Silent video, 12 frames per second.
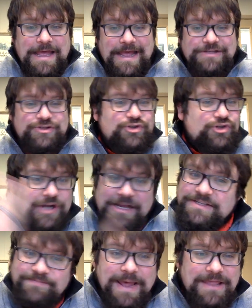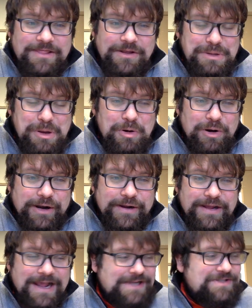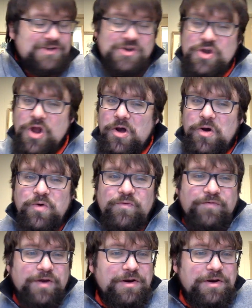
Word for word: has just met the Lord, has no